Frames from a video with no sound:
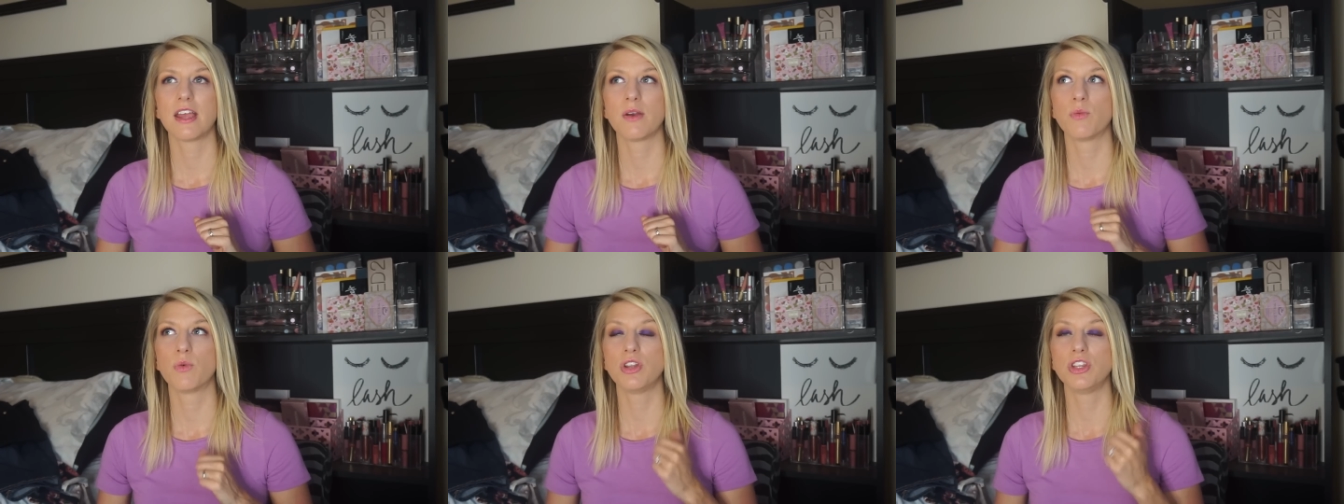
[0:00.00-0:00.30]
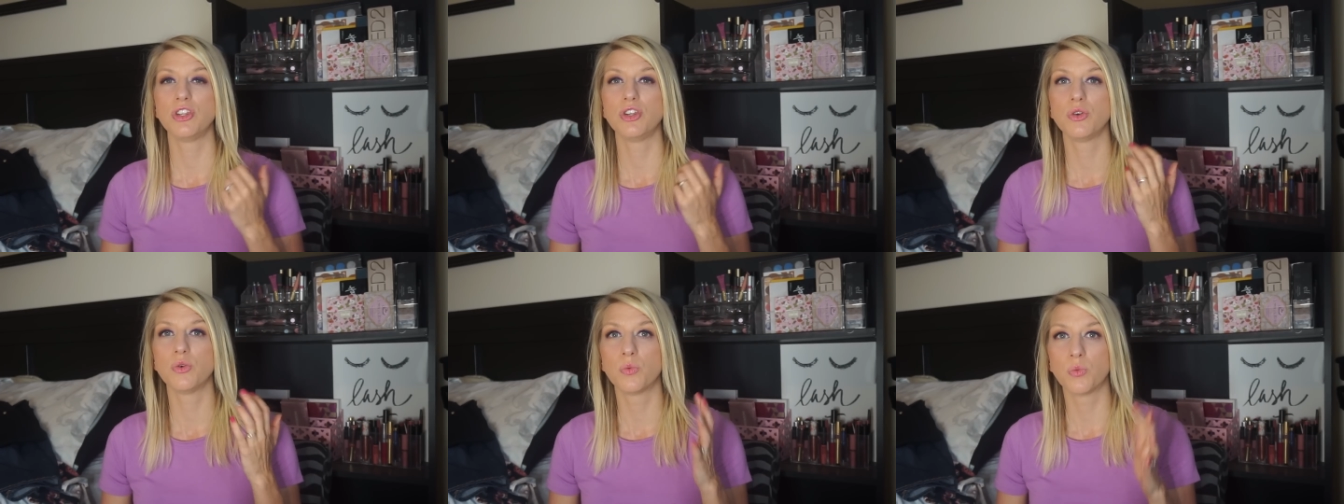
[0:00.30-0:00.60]

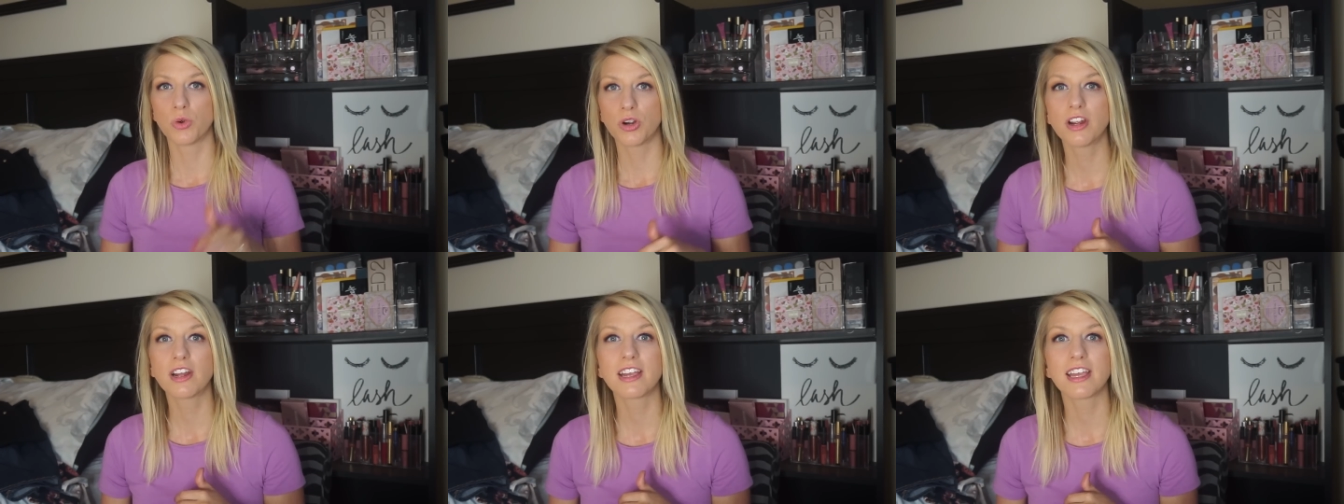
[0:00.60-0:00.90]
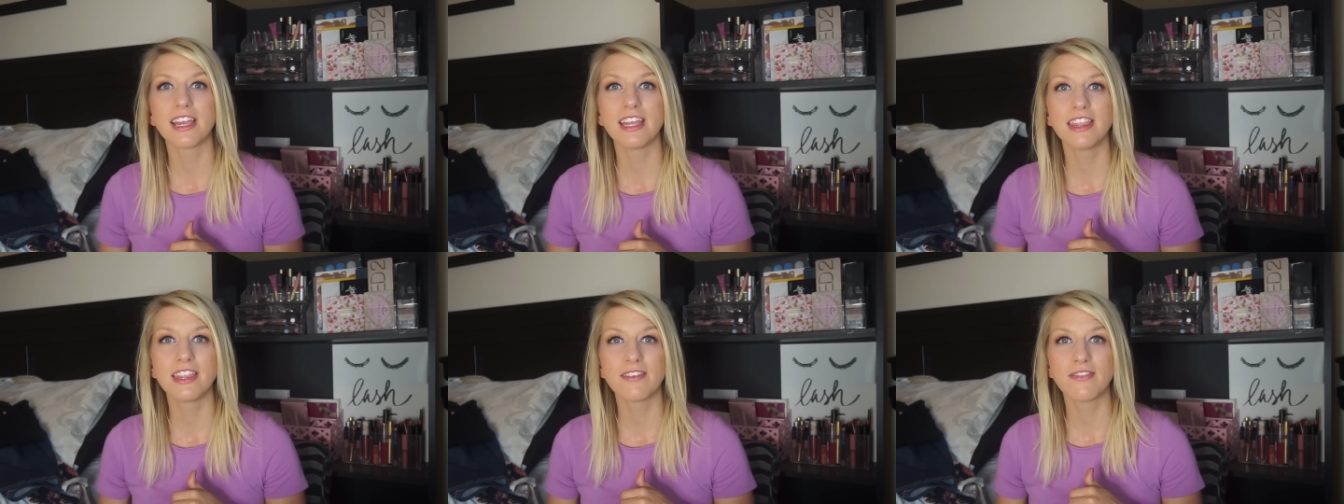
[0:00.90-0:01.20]
when you work
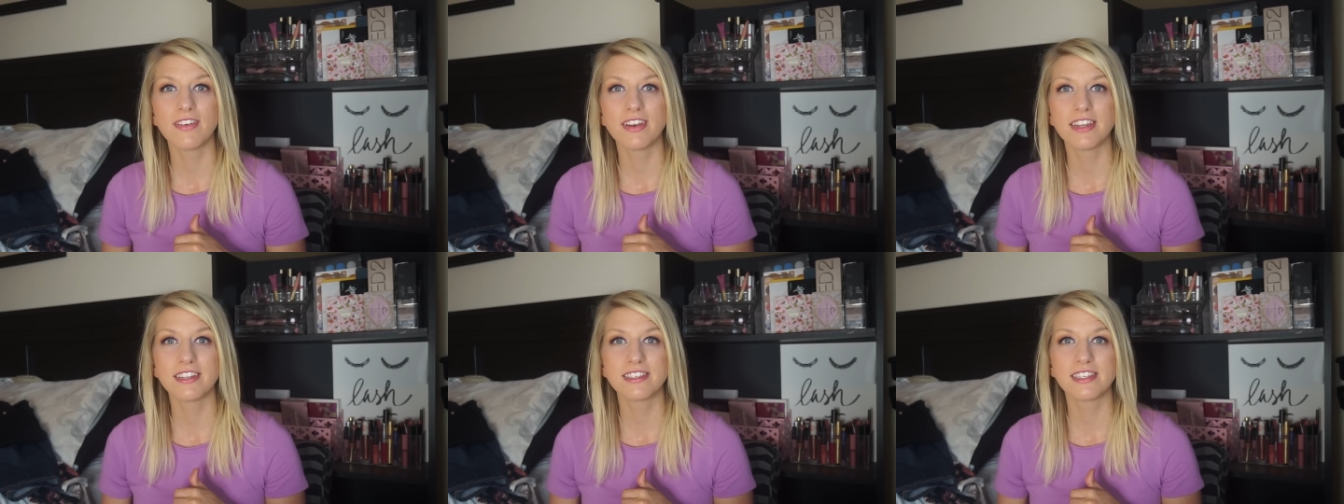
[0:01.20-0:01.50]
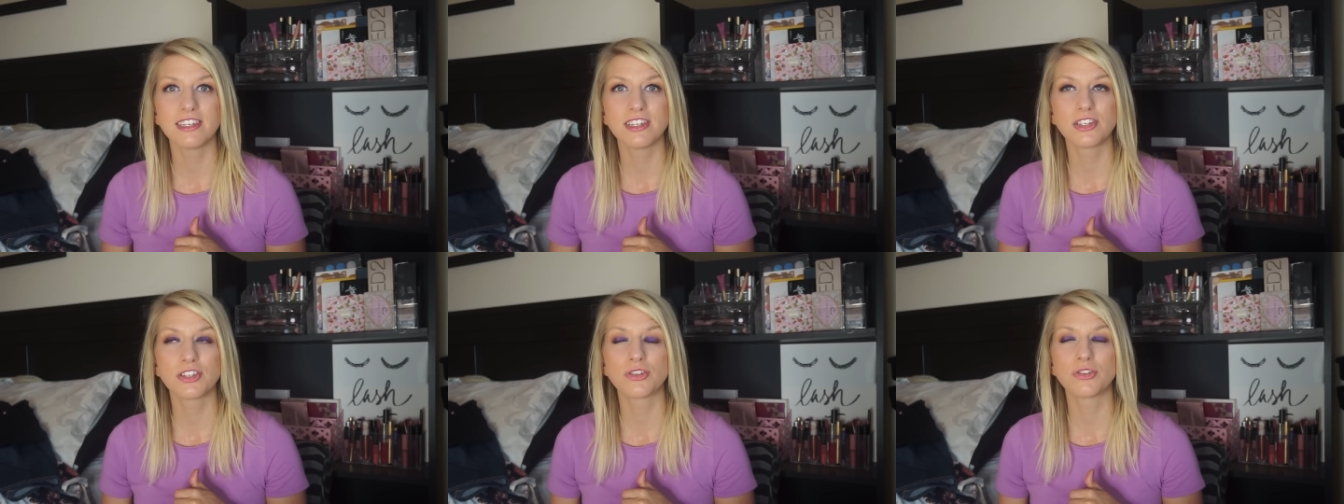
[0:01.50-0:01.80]
in the fitness
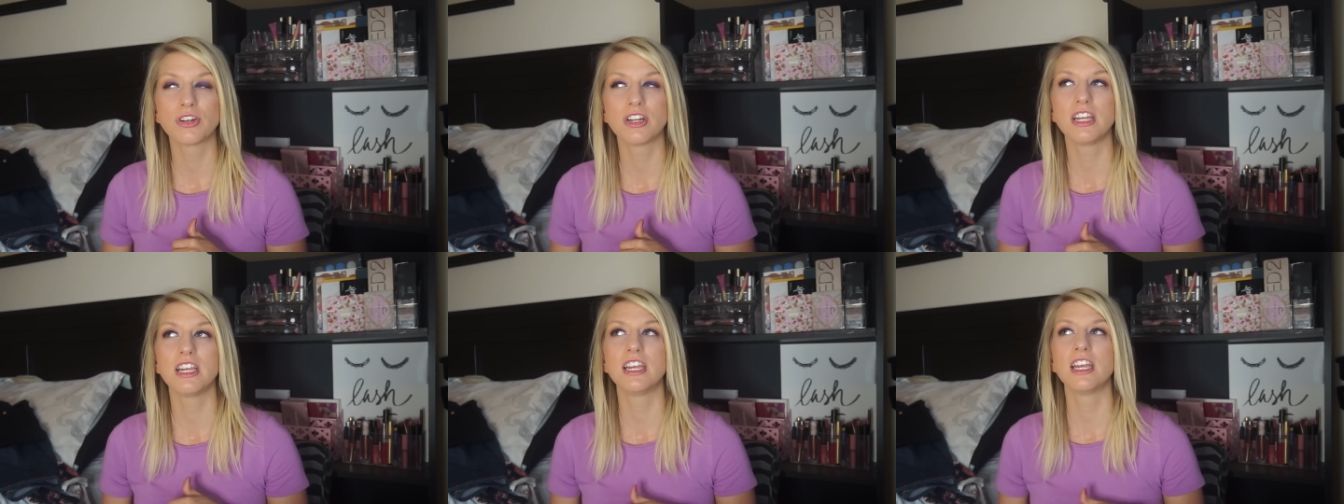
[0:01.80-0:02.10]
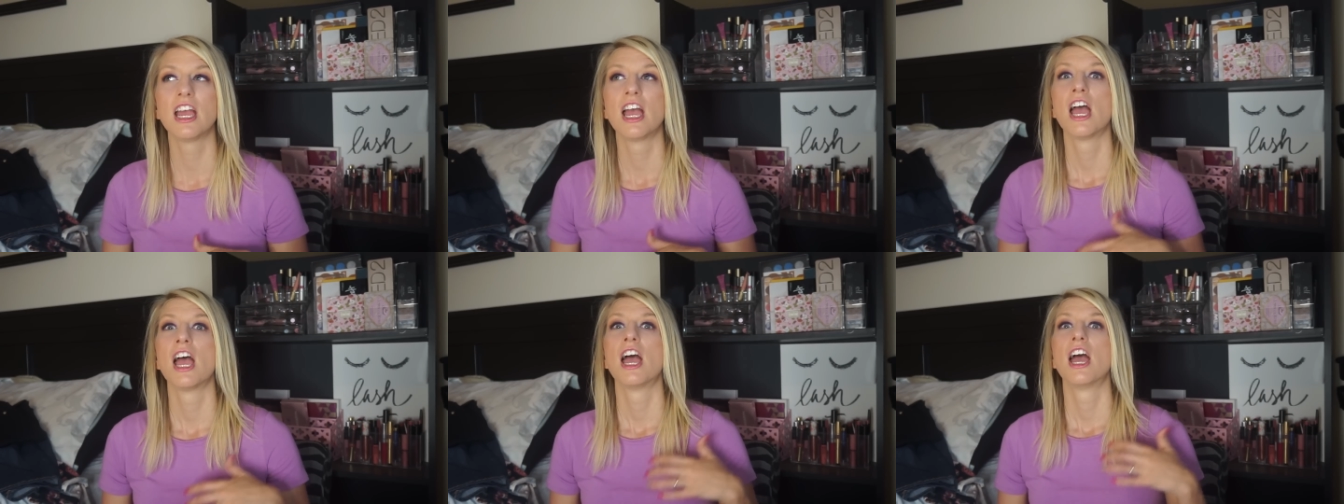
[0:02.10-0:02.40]

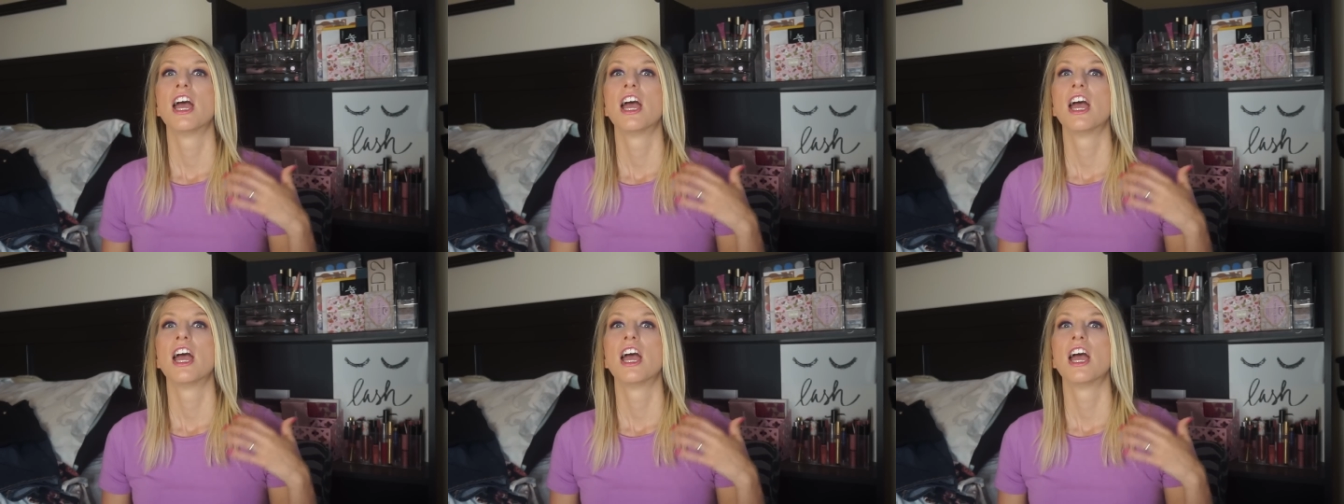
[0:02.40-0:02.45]
industry,